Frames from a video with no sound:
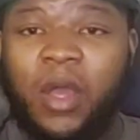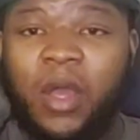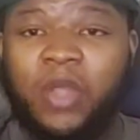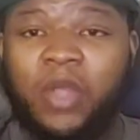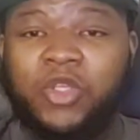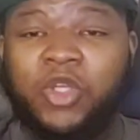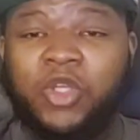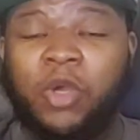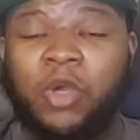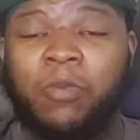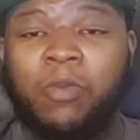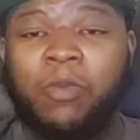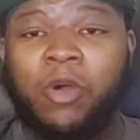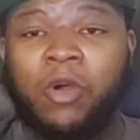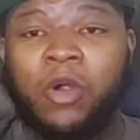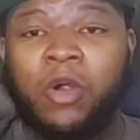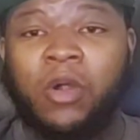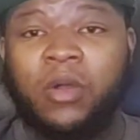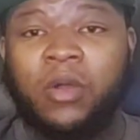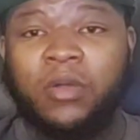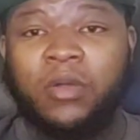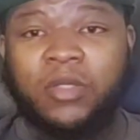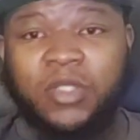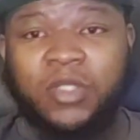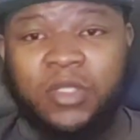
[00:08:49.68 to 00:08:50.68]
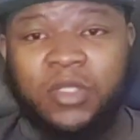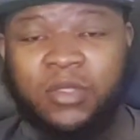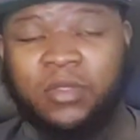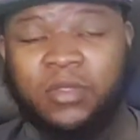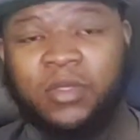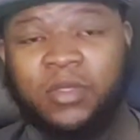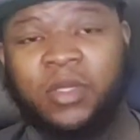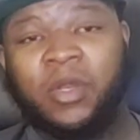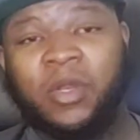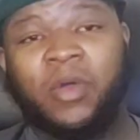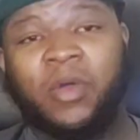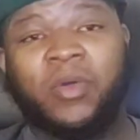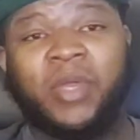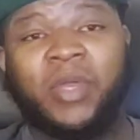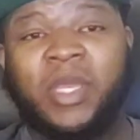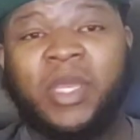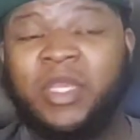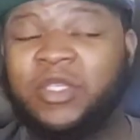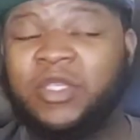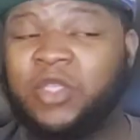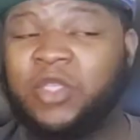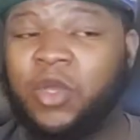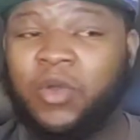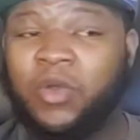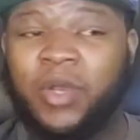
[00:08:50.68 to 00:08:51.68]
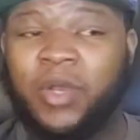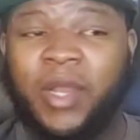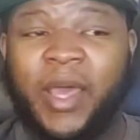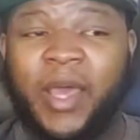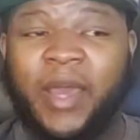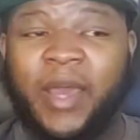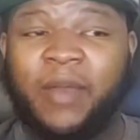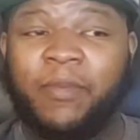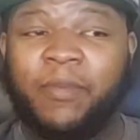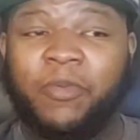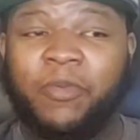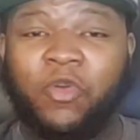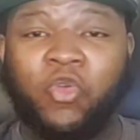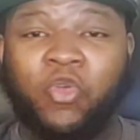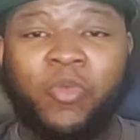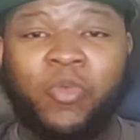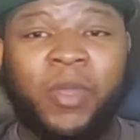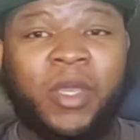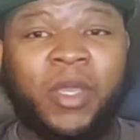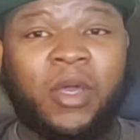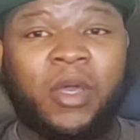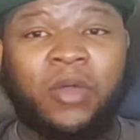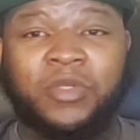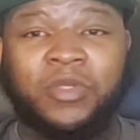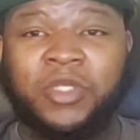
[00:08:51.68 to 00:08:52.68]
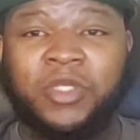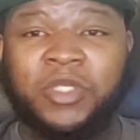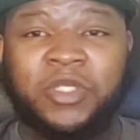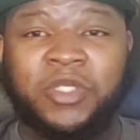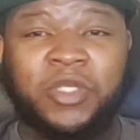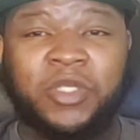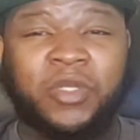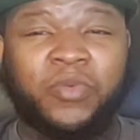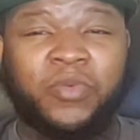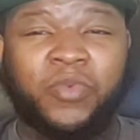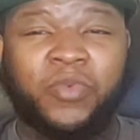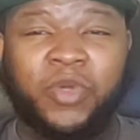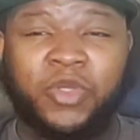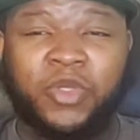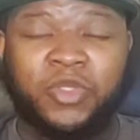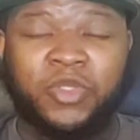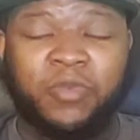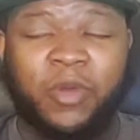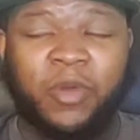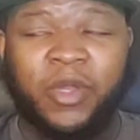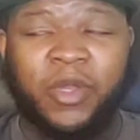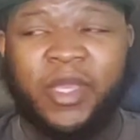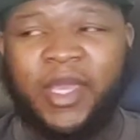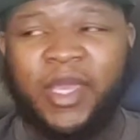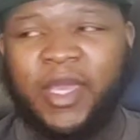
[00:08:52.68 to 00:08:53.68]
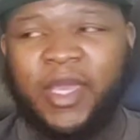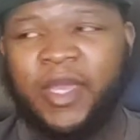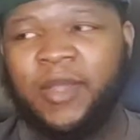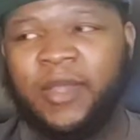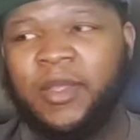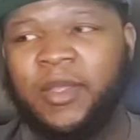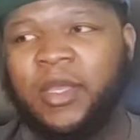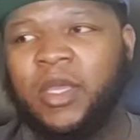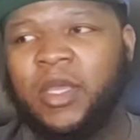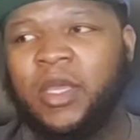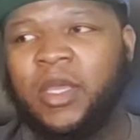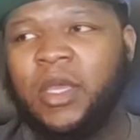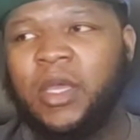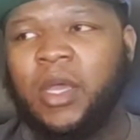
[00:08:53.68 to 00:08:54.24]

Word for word: Uh, Joe Burrows, you know, he's showing a lot of improvement. Coach's son, real smart kid.